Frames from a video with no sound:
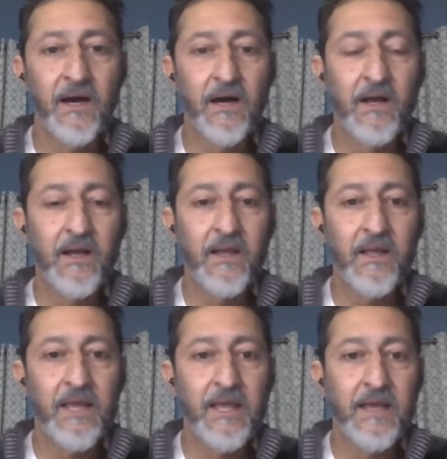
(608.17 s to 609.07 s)

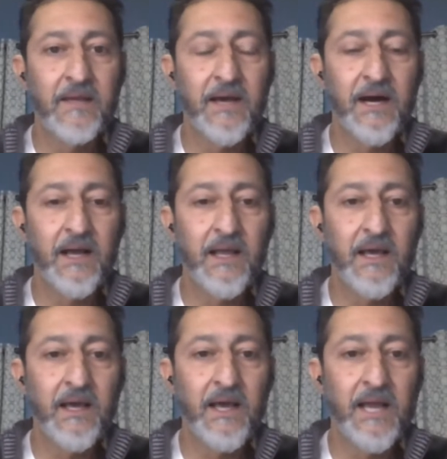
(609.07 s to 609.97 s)
And
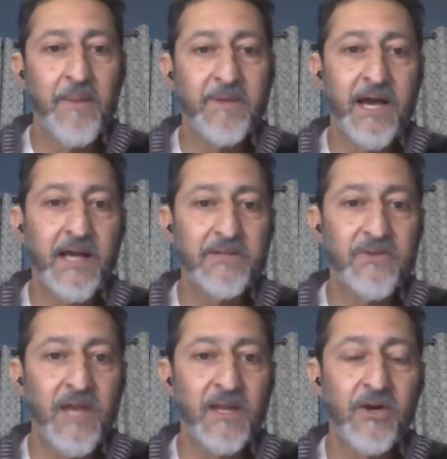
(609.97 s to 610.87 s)

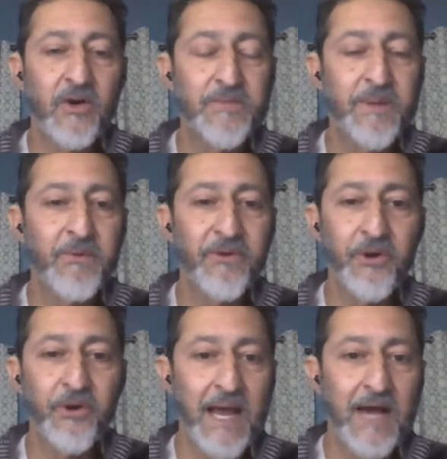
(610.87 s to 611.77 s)
I try to encourage people
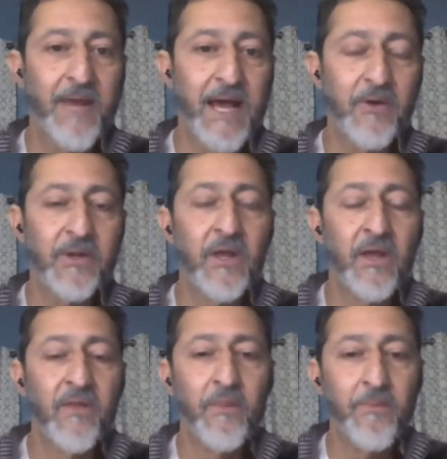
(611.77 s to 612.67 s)
to crowd out
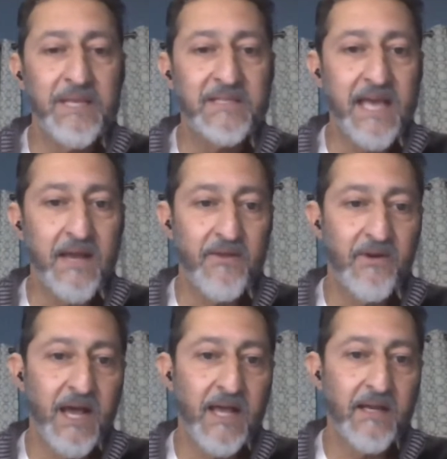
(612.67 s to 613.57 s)
the meats out of
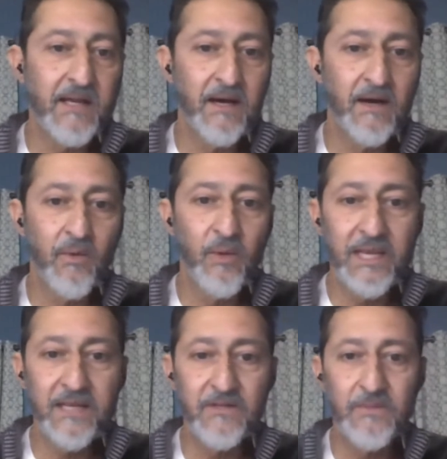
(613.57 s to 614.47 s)
their diet.
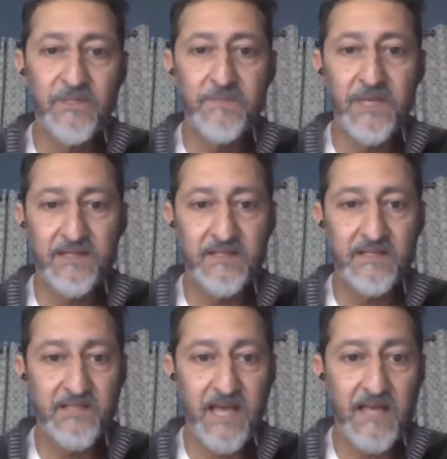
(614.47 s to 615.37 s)
We eat too much meat as
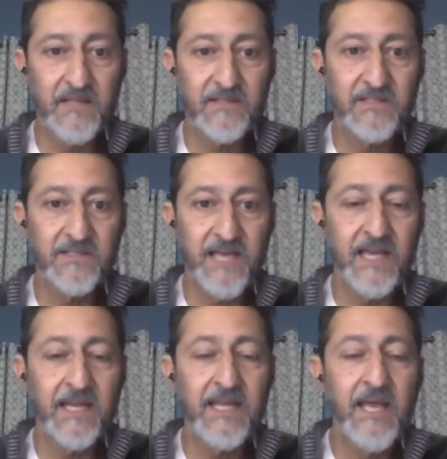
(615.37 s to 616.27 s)
a
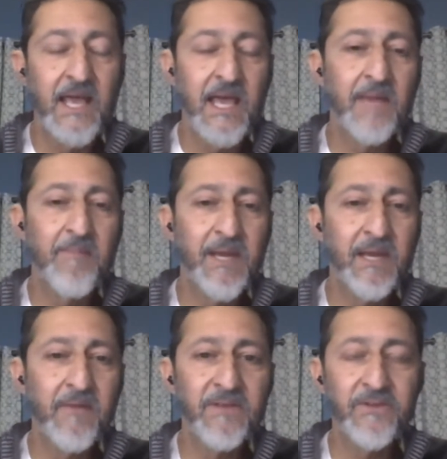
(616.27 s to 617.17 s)
society, and
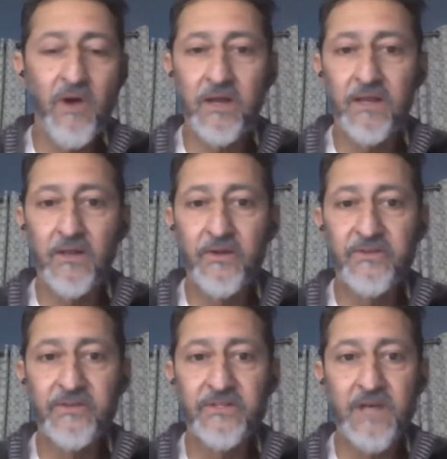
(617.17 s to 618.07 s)
many of these chronic
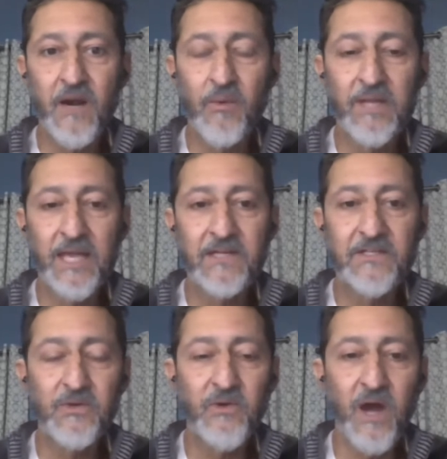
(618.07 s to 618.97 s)
illnesses are
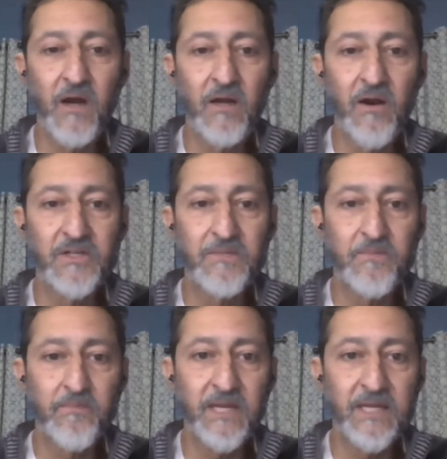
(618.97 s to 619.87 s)
related to our large
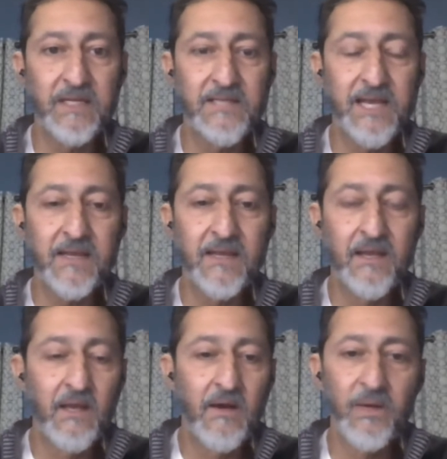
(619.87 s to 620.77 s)
meat intake.
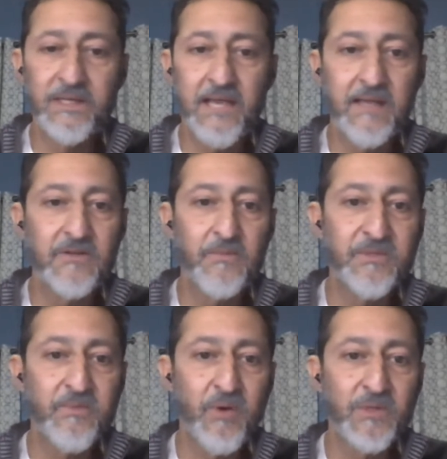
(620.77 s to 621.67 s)
We take in too
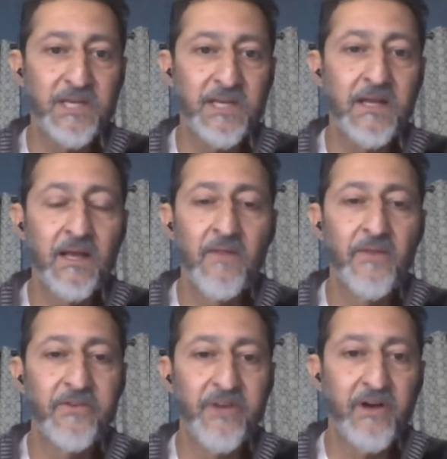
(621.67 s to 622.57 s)
much protein.
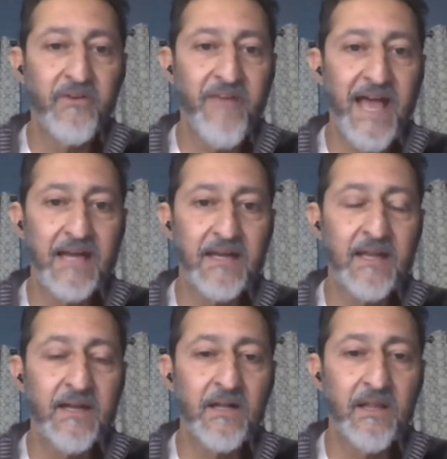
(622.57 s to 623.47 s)
There's fat
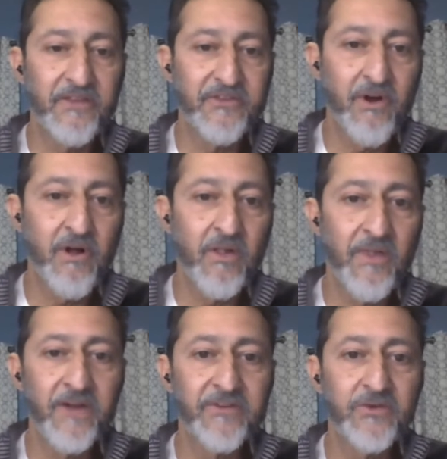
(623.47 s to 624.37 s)
and
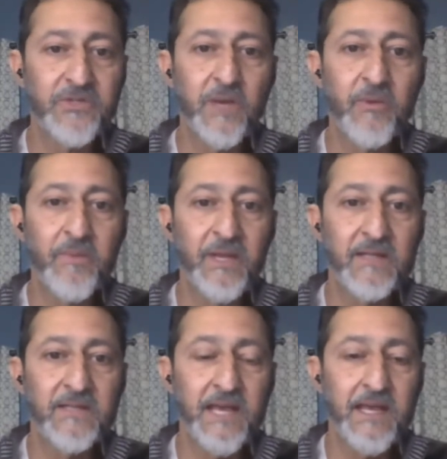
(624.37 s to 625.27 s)
cholesterol that are associated with meat
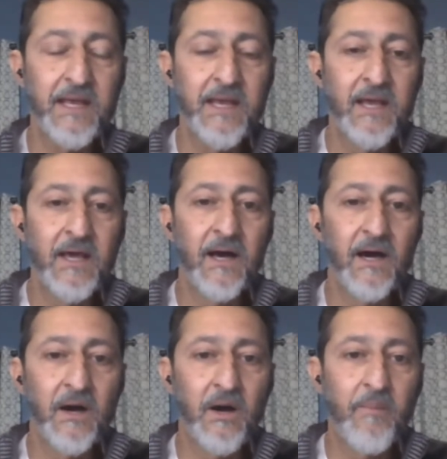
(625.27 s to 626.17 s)
intake.
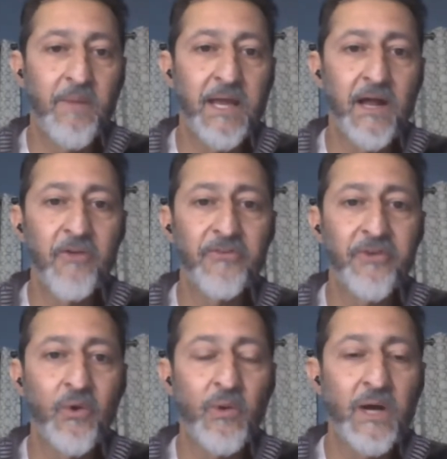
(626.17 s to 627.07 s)
And I
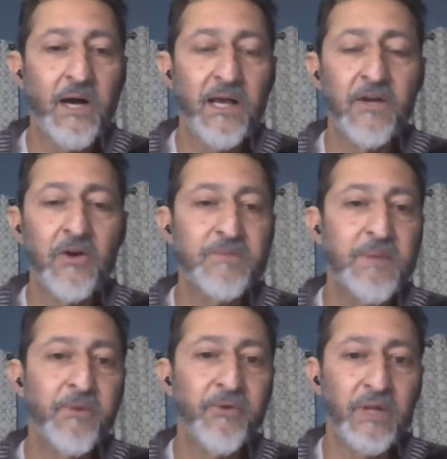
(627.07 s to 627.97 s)
also encourage
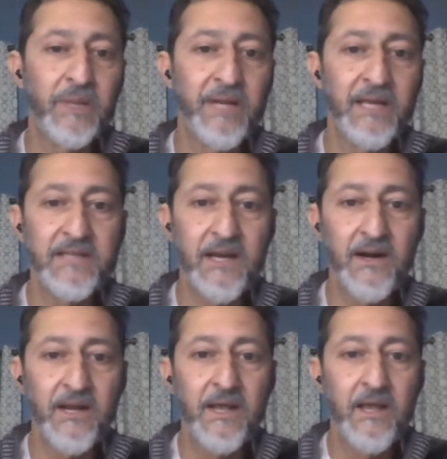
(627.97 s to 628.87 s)
people to eliminate
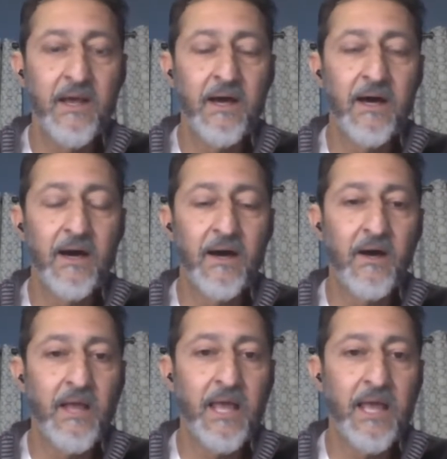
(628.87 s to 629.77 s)
dairy
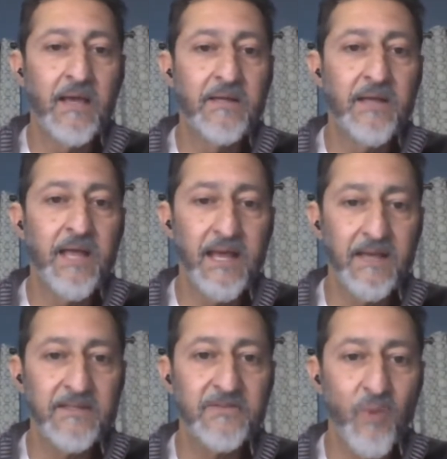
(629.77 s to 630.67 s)
and
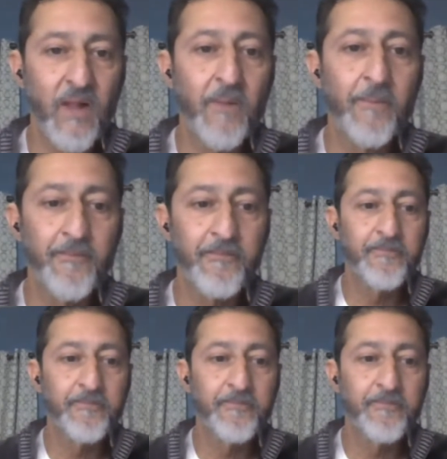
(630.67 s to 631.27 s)
eggs as well.